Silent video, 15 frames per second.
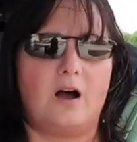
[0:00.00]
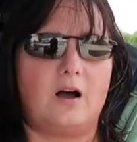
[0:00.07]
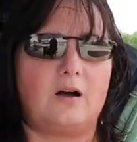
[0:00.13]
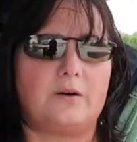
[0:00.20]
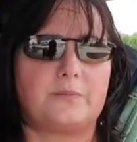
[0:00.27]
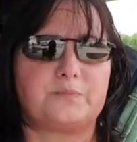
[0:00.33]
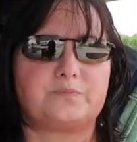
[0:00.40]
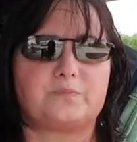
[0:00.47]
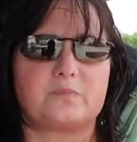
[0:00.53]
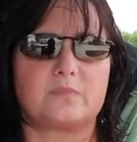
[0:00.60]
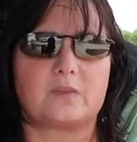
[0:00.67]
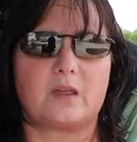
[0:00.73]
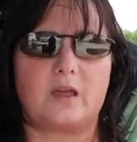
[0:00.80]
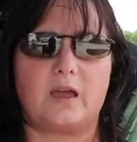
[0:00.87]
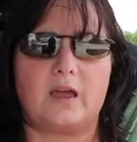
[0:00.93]
Um,
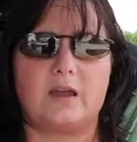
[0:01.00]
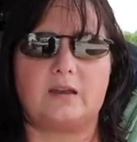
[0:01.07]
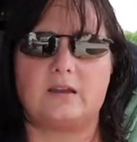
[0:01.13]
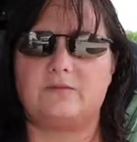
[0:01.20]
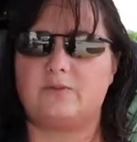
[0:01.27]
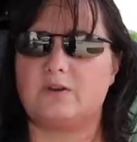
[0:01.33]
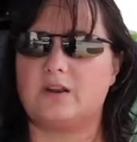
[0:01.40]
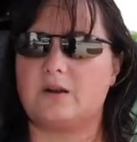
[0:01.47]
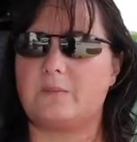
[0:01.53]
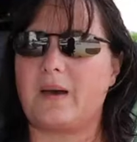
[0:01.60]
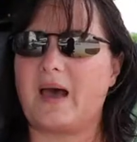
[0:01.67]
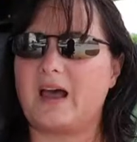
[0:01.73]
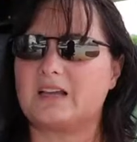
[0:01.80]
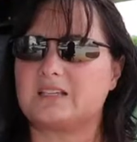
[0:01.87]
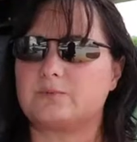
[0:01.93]
and if you need a
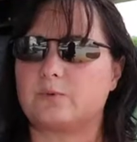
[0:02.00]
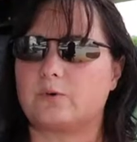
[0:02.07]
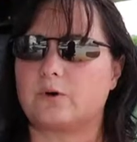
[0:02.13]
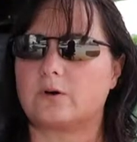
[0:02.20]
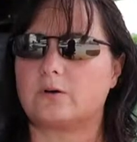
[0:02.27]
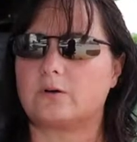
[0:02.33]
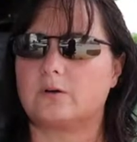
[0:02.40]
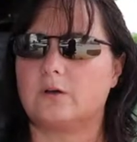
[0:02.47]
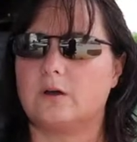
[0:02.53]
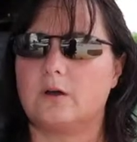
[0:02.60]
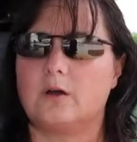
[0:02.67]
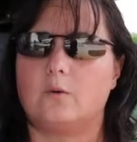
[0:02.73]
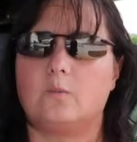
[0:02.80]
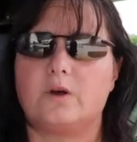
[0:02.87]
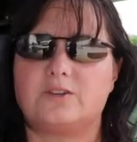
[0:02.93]
passport,
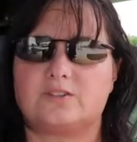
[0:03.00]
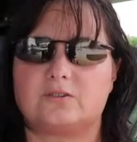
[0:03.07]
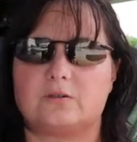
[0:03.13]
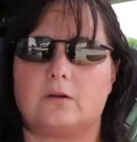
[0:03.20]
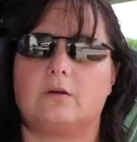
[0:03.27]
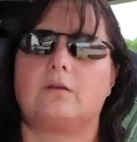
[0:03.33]
which